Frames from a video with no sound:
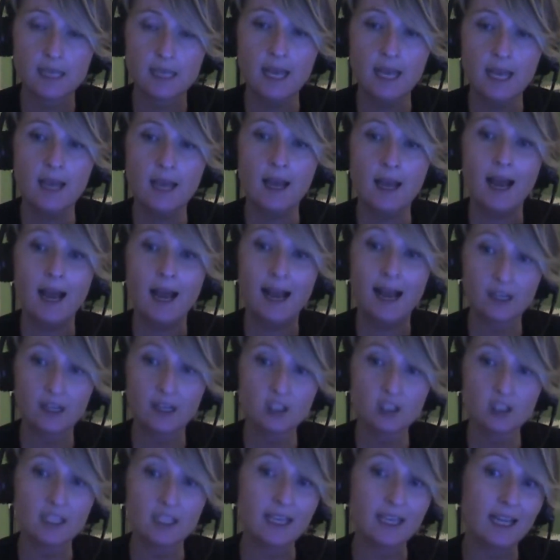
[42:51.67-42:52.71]
actually
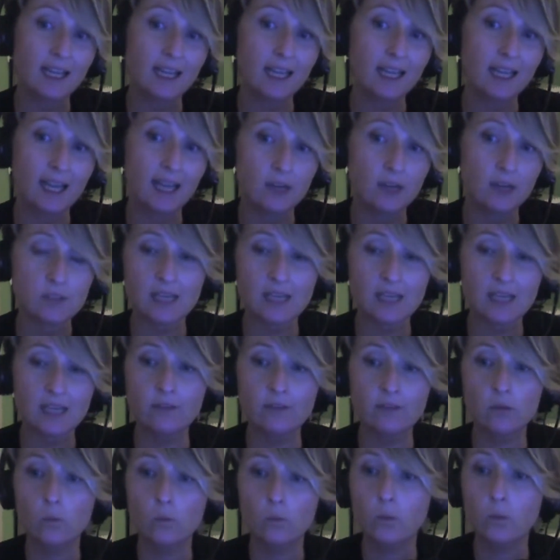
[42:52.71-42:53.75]
allows
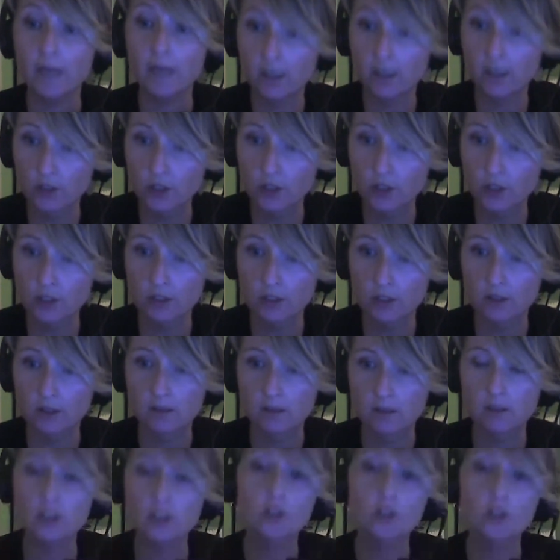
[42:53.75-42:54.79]
even weaker students
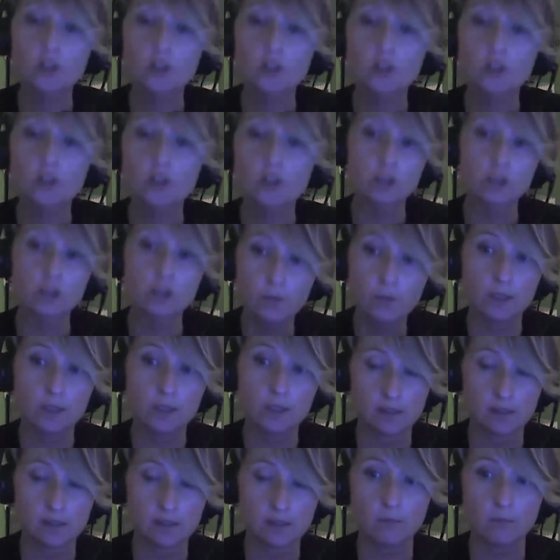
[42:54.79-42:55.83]
to contribute in
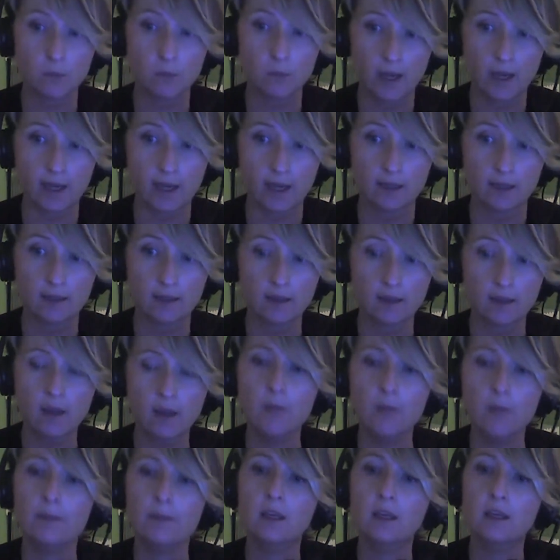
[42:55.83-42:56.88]
some way,
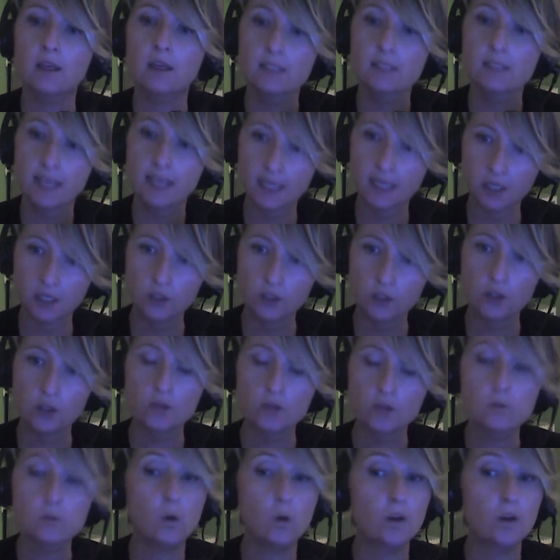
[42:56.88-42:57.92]
because they can use
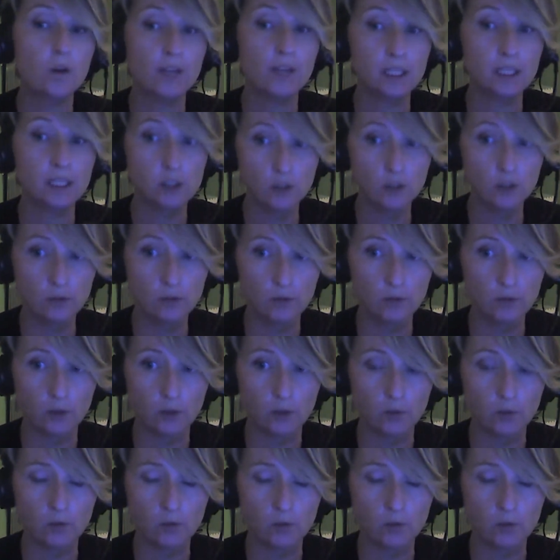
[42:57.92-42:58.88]
what they do know